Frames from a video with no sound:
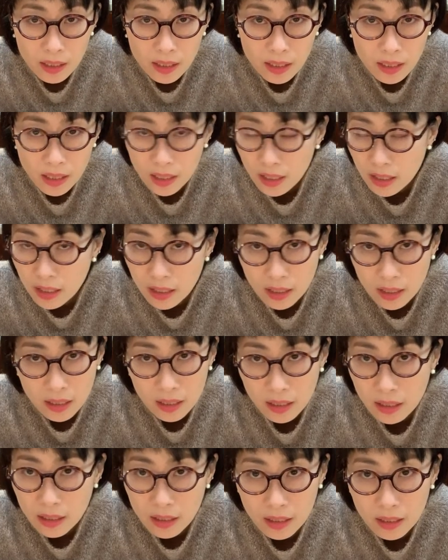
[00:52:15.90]
just
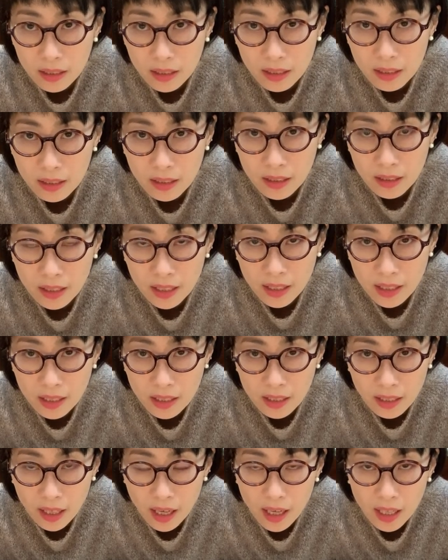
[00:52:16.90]

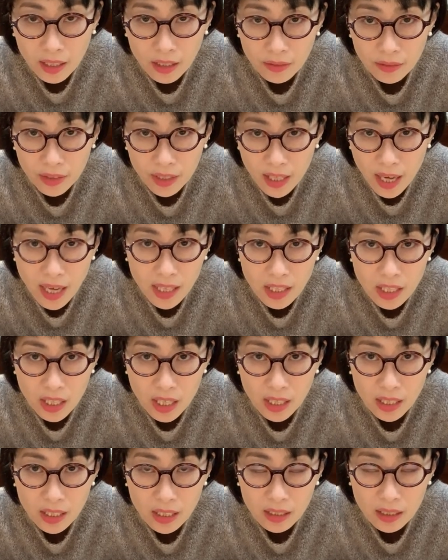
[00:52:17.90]
doesn't kind of catch
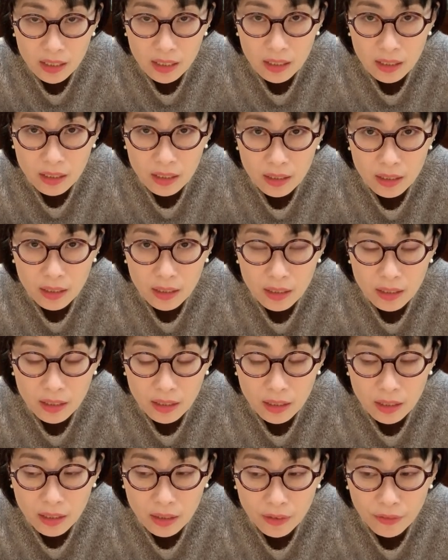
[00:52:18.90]
it
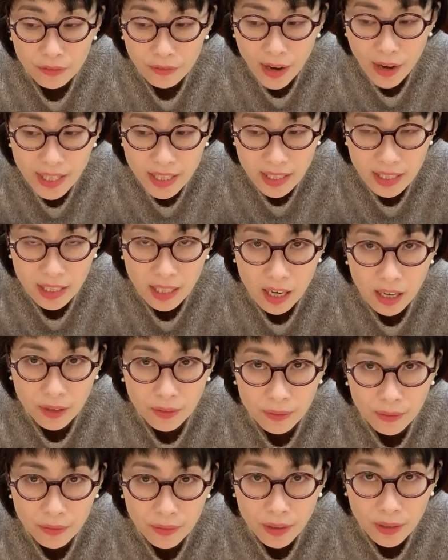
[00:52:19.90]
fast enough.